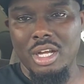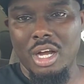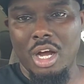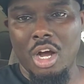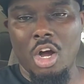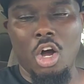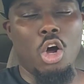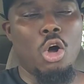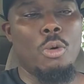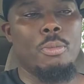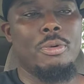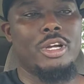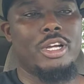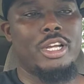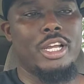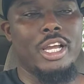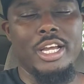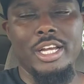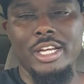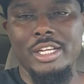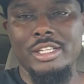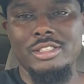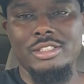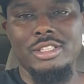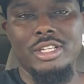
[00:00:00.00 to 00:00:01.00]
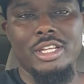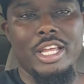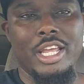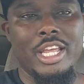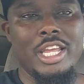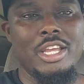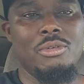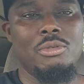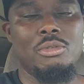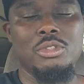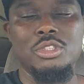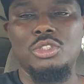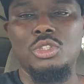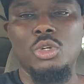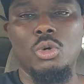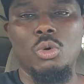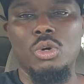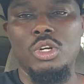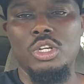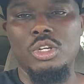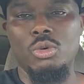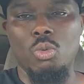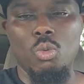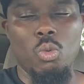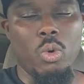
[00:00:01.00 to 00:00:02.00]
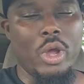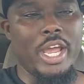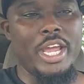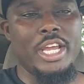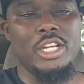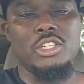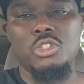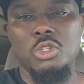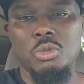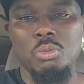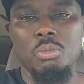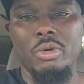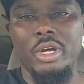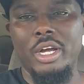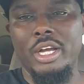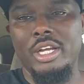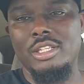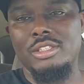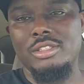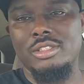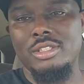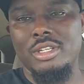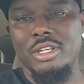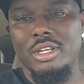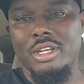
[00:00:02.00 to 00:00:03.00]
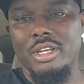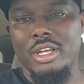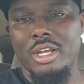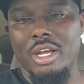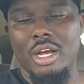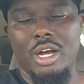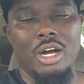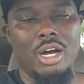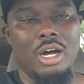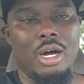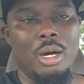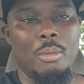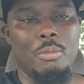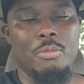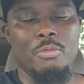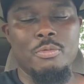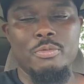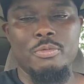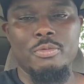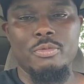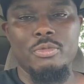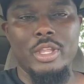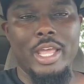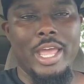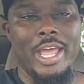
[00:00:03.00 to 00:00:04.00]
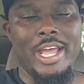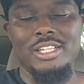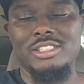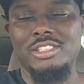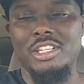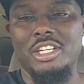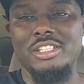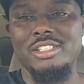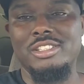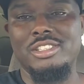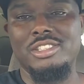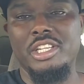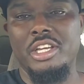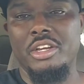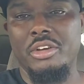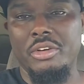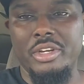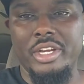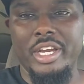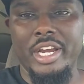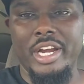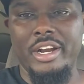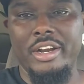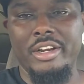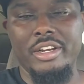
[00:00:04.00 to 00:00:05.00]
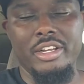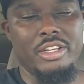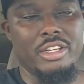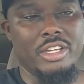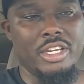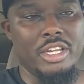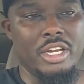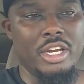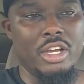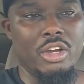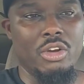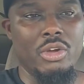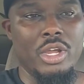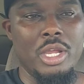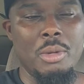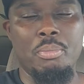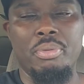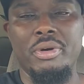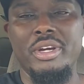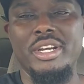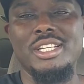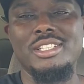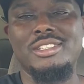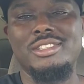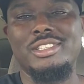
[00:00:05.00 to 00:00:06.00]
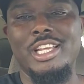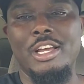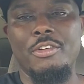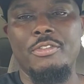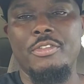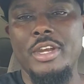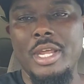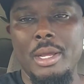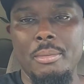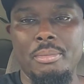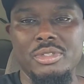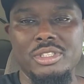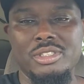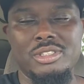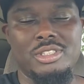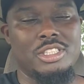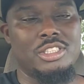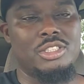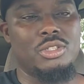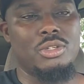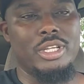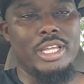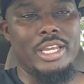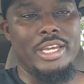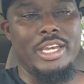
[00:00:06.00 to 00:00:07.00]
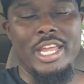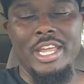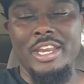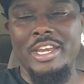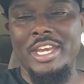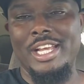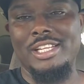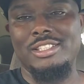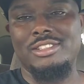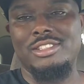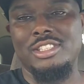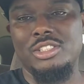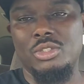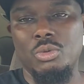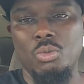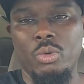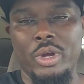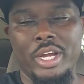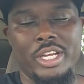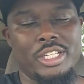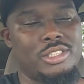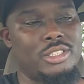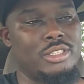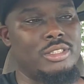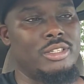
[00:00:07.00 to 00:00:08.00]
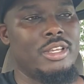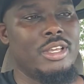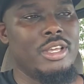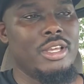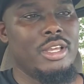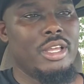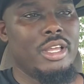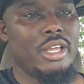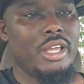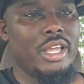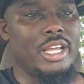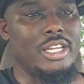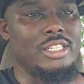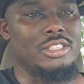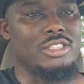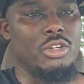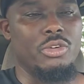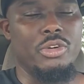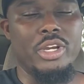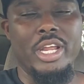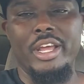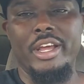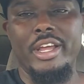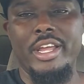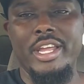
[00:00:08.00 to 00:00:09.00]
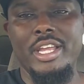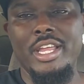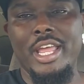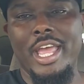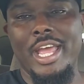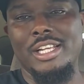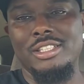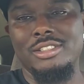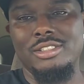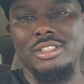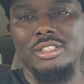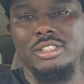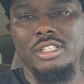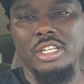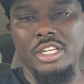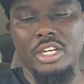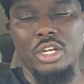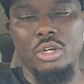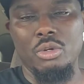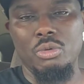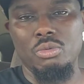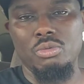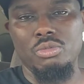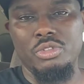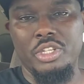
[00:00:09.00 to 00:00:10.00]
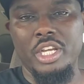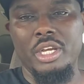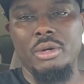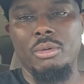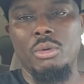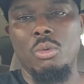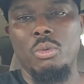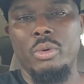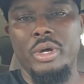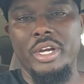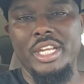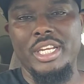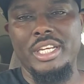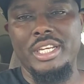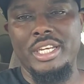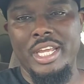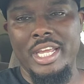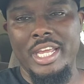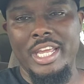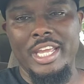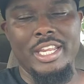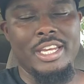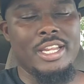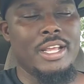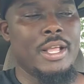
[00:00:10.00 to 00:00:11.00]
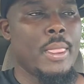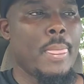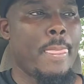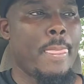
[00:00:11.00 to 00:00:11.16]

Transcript: all because he was doing way too much um, as a concealed carrier. You know, he put himself in that position in that situation, and so now he has to you know deal with what he did.